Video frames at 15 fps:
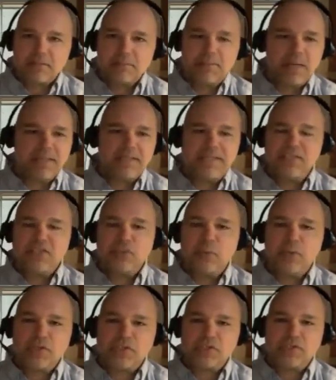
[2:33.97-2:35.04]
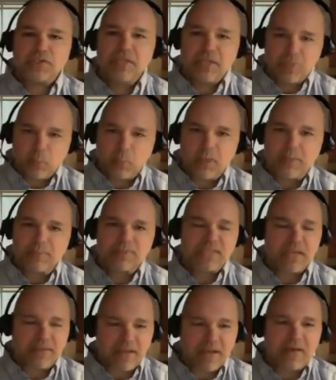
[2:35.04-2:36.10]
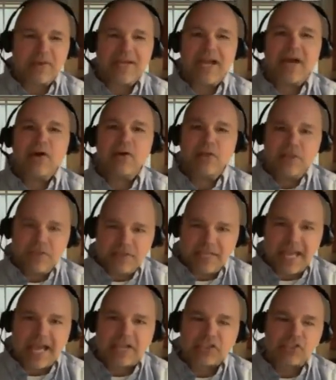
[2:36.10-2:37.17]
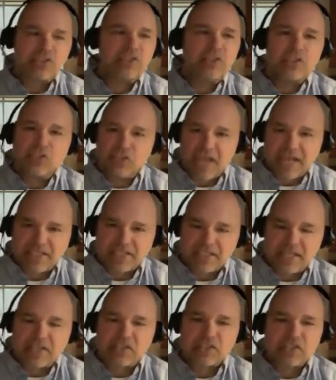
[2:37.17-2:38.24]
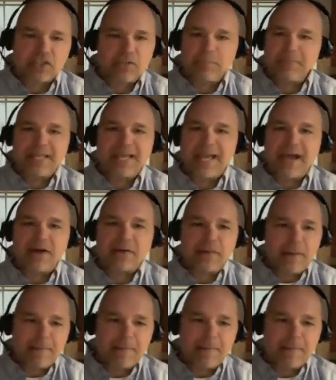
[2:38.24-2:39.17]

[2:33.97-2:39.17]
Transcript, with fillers: but intuition, whims and on how the action Jacksonation is going to play out.